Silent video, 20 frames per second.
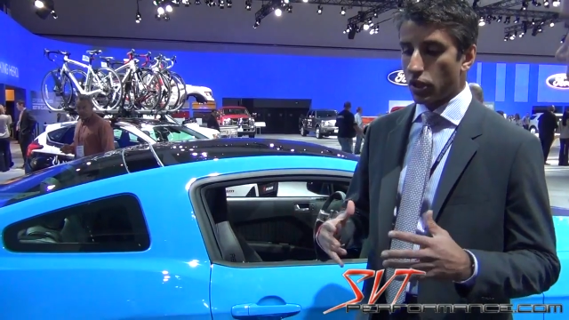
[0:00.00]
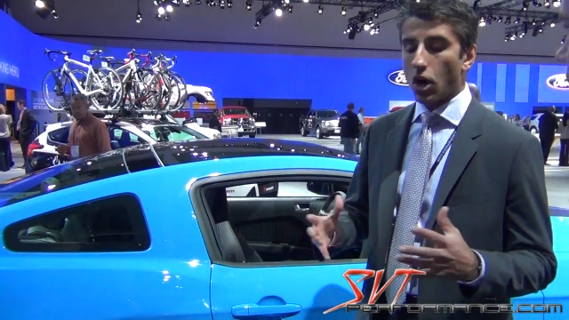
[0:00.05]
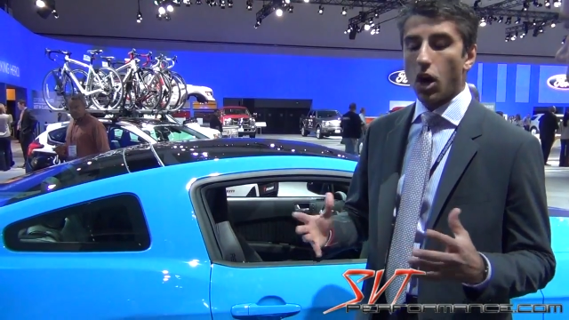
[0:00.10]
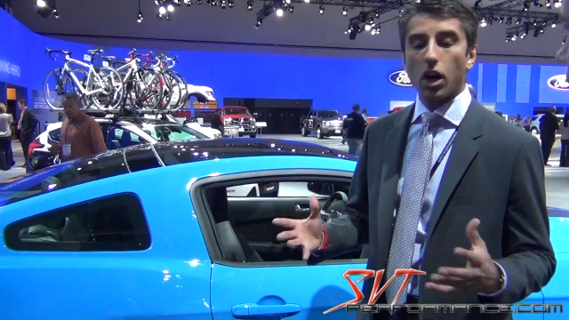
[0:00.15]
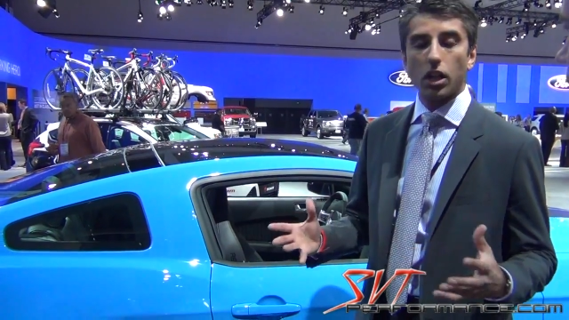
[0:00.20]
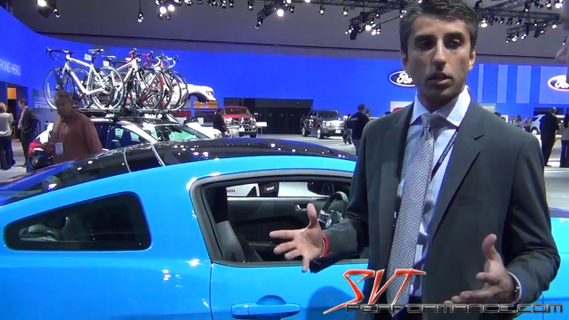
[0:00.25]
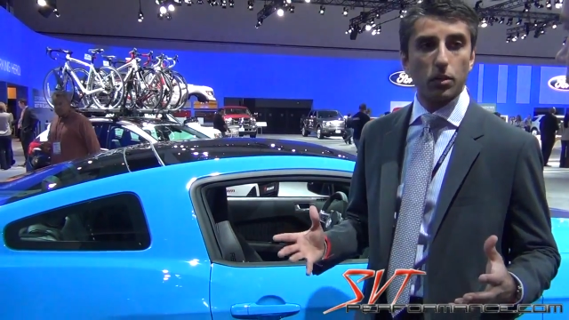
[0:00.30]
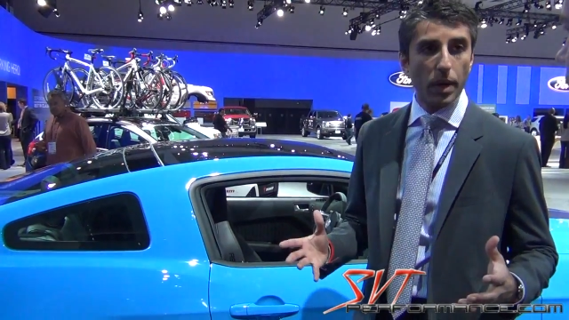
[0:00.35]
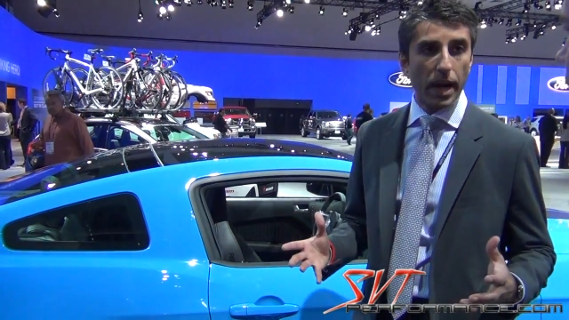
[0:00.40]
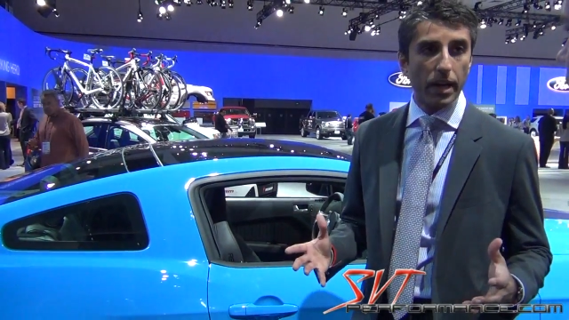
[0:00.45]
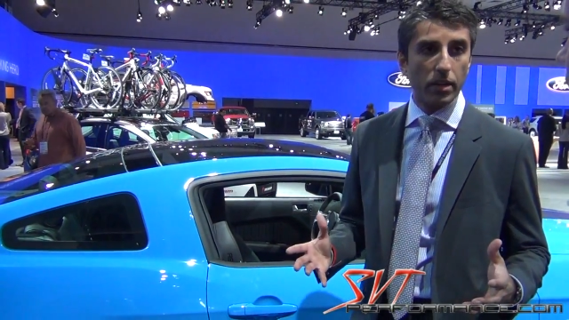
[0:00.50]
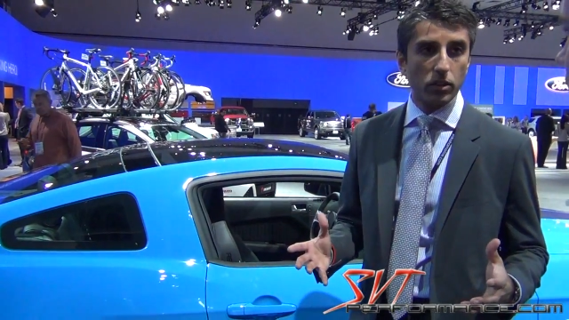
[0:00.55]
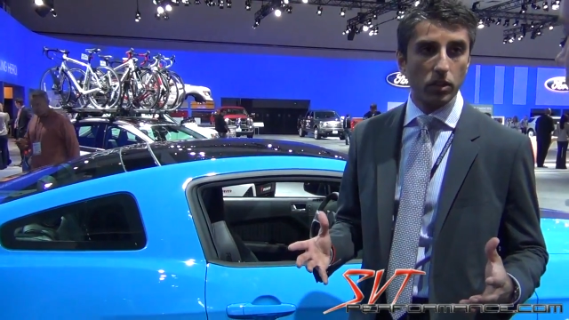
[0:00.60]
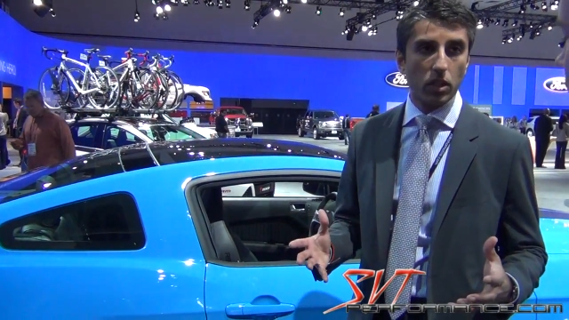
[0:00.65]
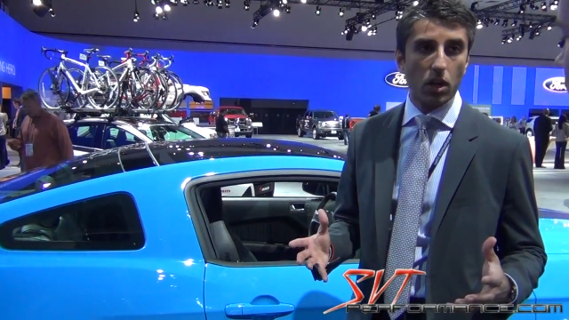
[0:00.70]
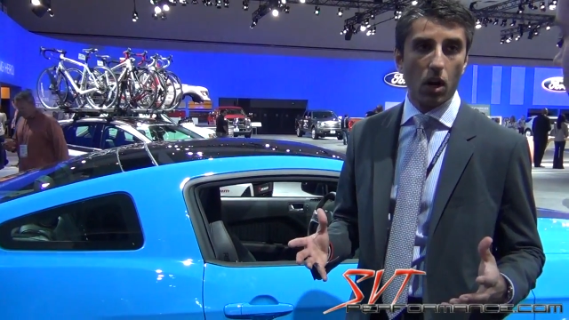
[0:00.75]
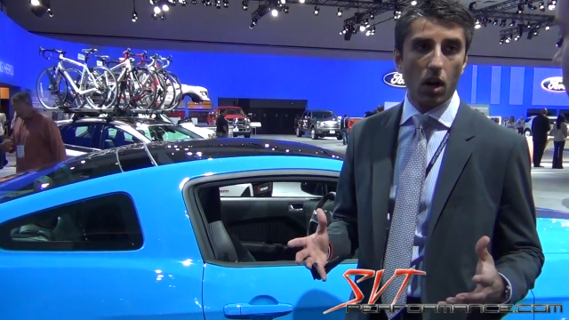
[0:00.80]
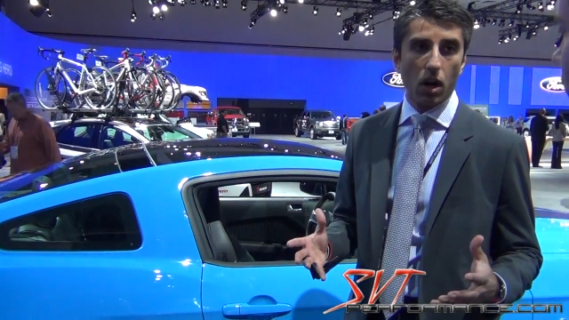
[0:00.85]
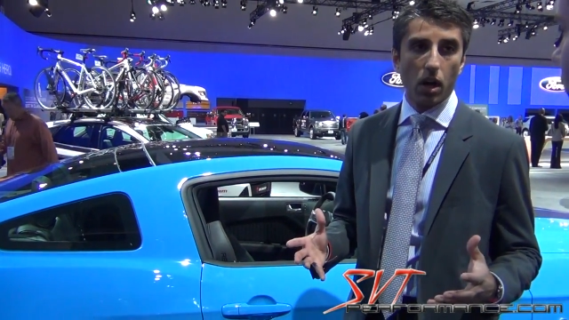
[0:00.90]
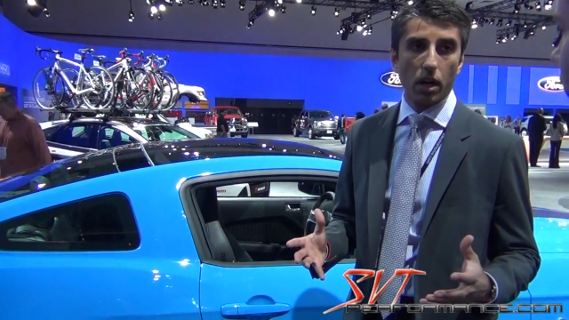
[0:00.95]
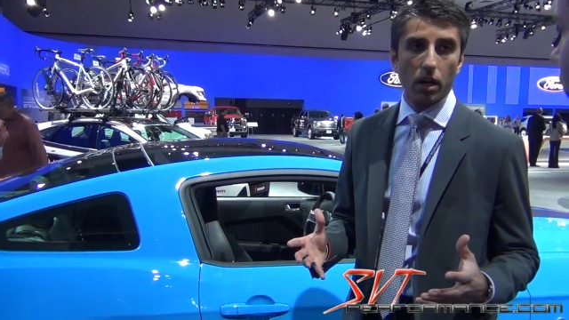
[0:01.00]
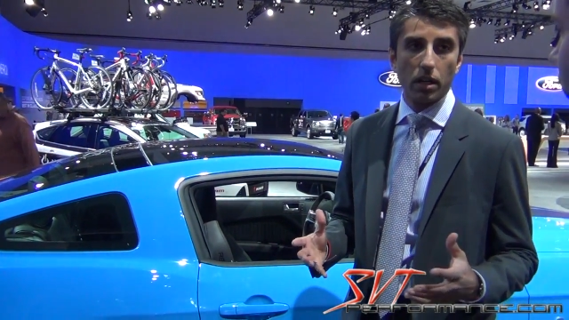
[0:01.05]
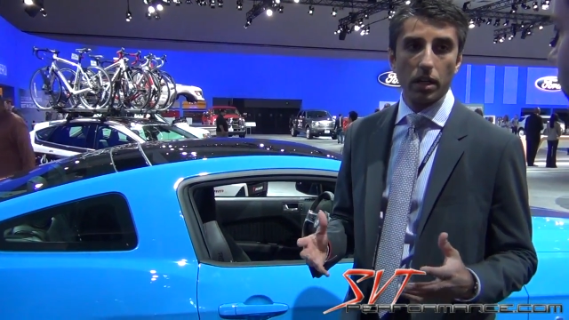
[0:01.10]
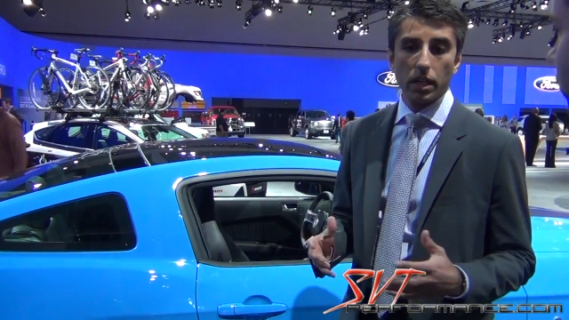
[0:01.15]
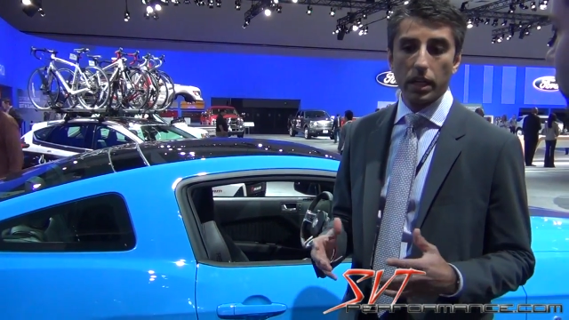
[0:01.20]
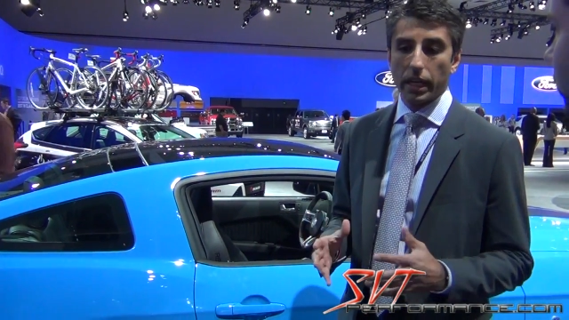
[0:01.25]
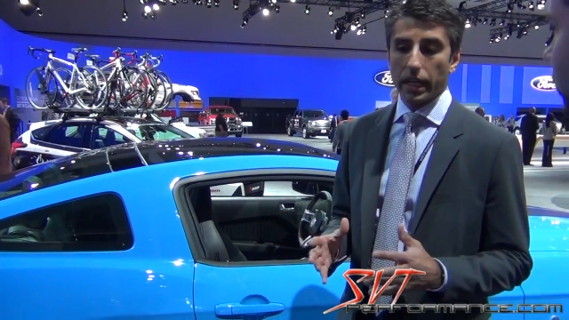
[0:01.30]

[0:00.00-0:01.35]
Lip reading: an all-around car,